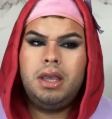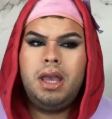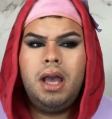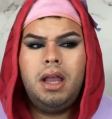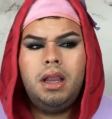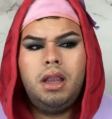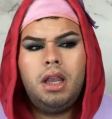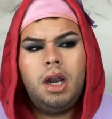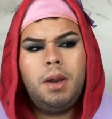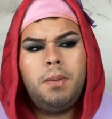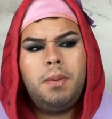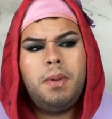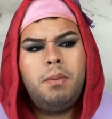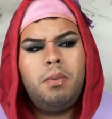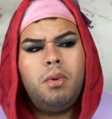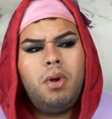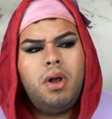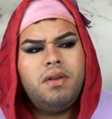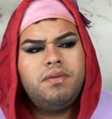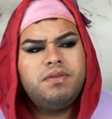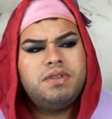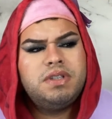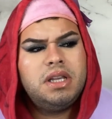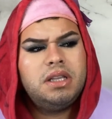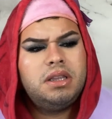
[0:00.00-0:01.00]
Yeah, a lot of people
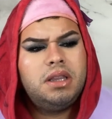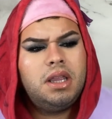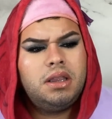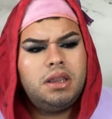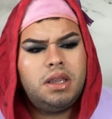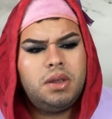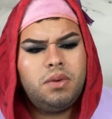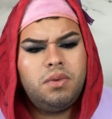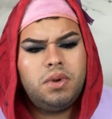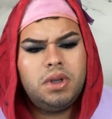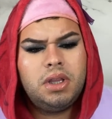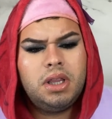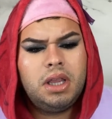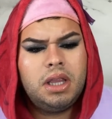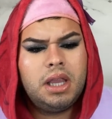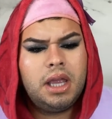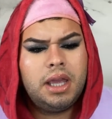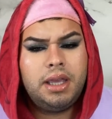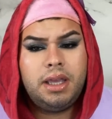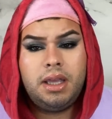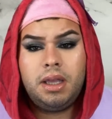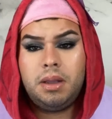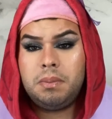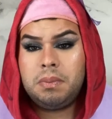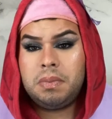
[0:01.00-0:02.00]
have said that they really
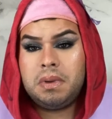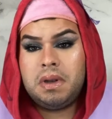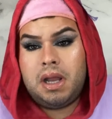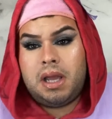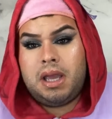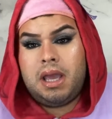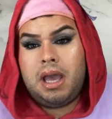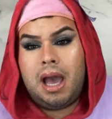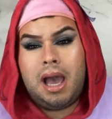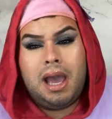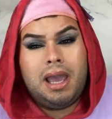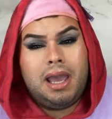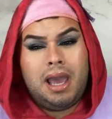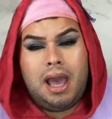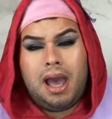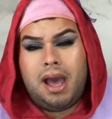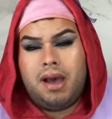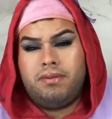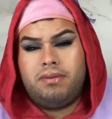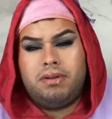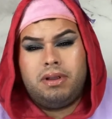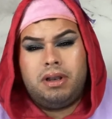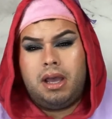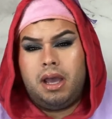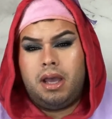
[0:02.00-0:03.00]
like it, but I
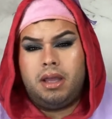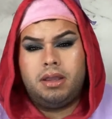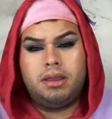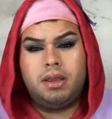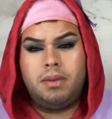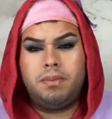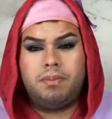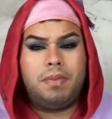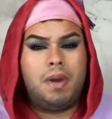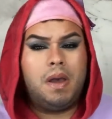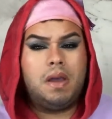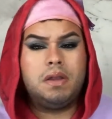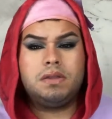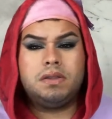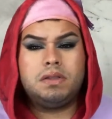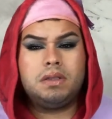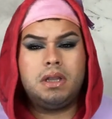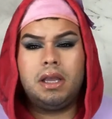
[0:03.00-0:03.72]
haven't had the best.